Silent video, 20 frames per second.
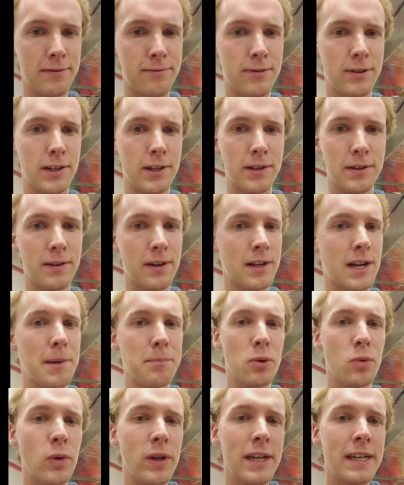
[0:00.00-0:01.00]
for a
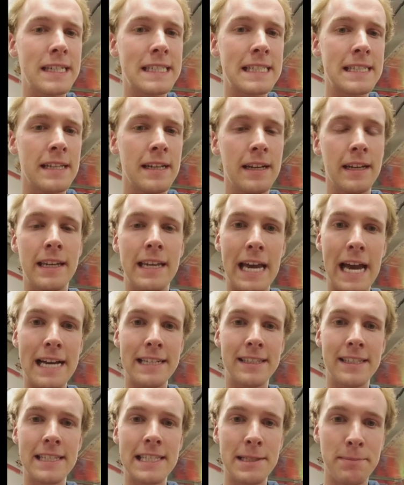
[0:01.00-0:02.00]
couple weeks,
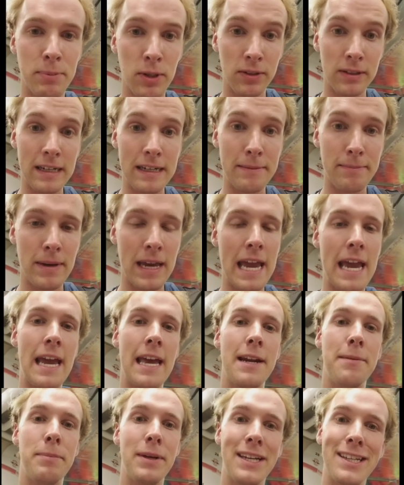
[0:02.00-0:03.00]
gases build up
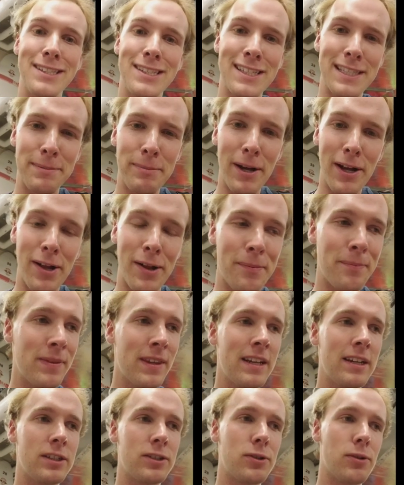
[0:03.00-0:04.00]
and it begins to smell.
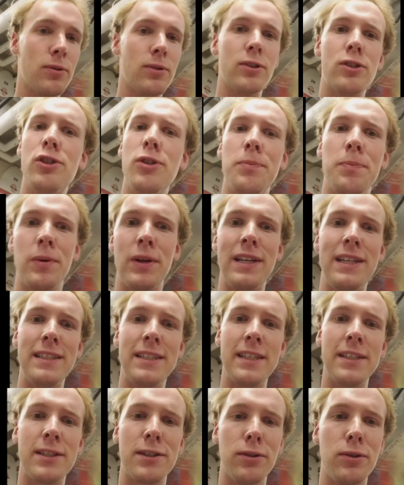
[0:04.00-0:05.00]
So the super
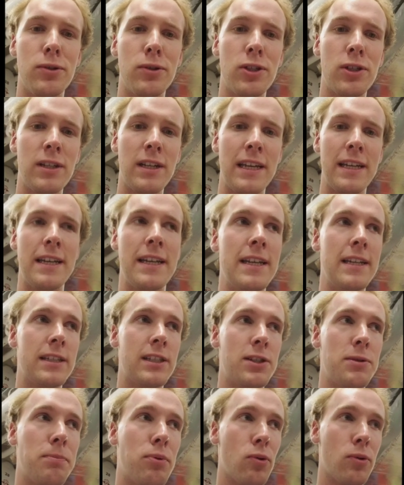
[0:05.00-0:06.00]
easy solution is
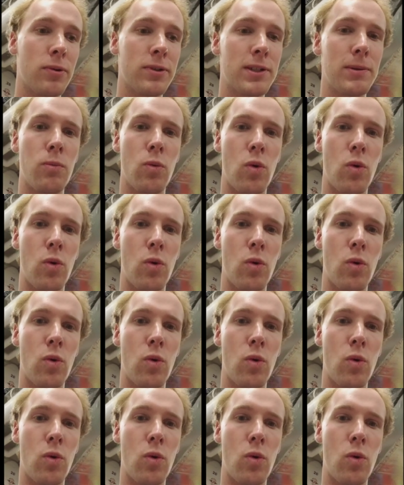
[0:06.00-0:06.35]
to pour some